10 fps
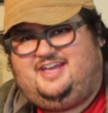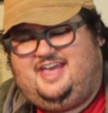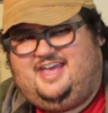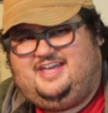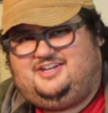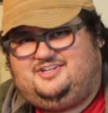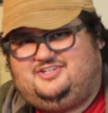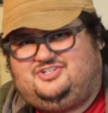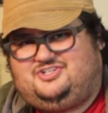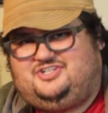and
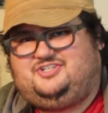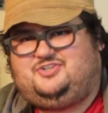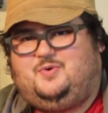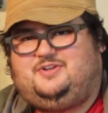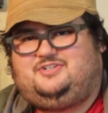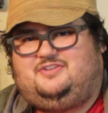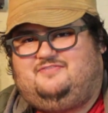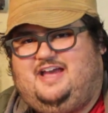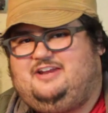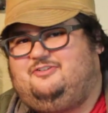she is going to
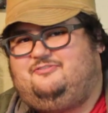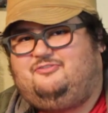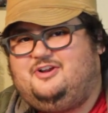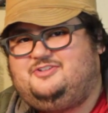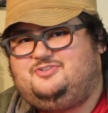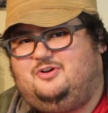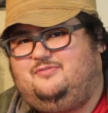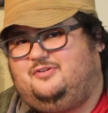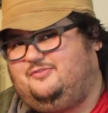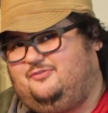invite her friends
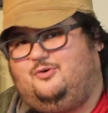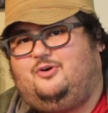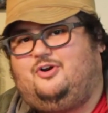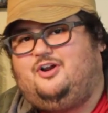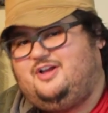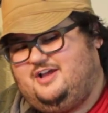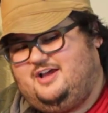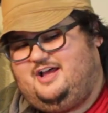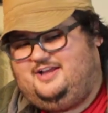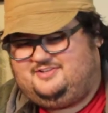over for
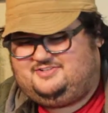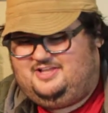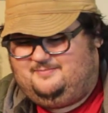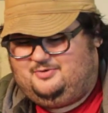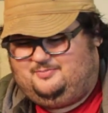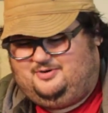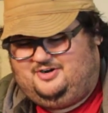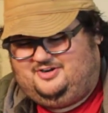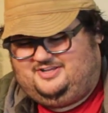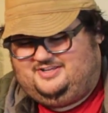a slumber
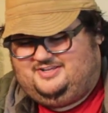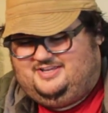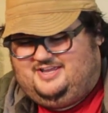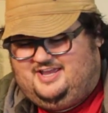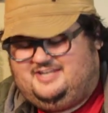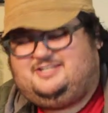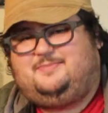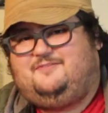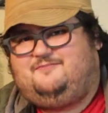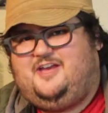party. And to
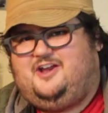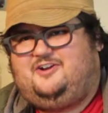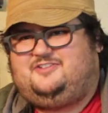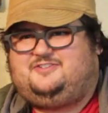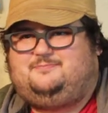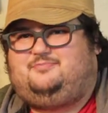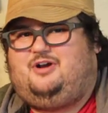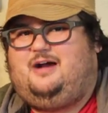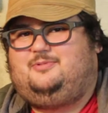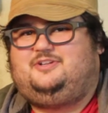be fair, this is
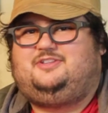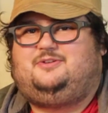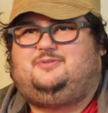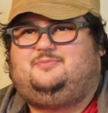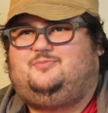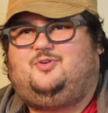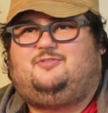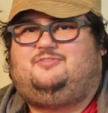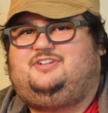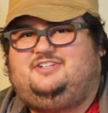probably the
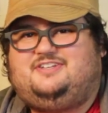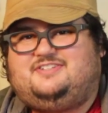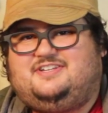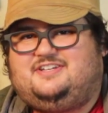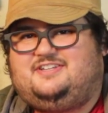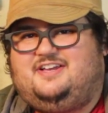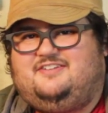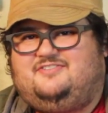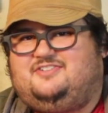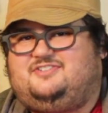more realistic
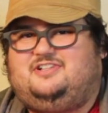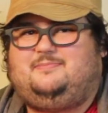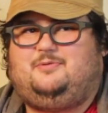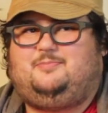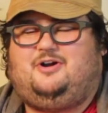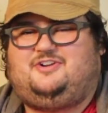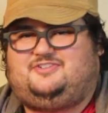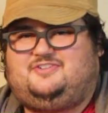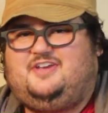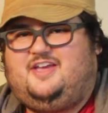of the slumber
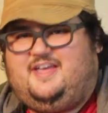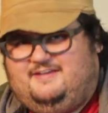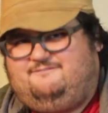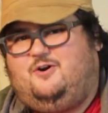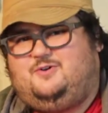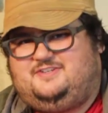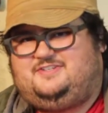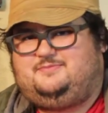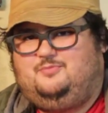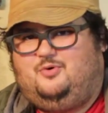parties. It, it
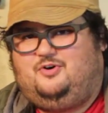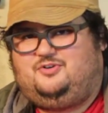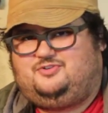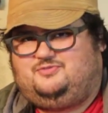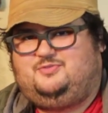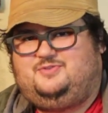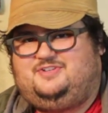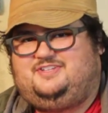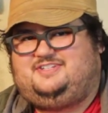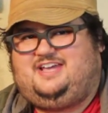focuses more true
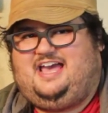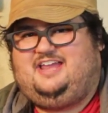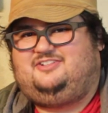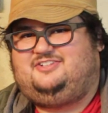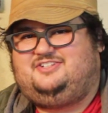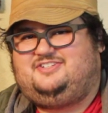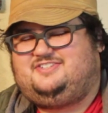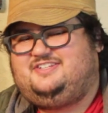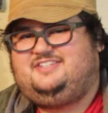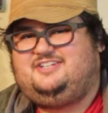to the title, and you
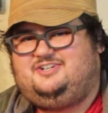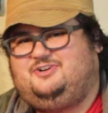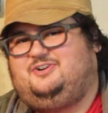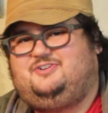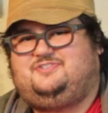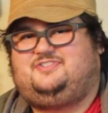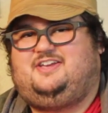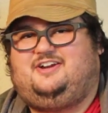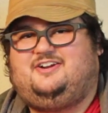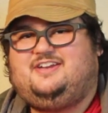see the girls
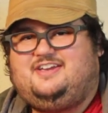there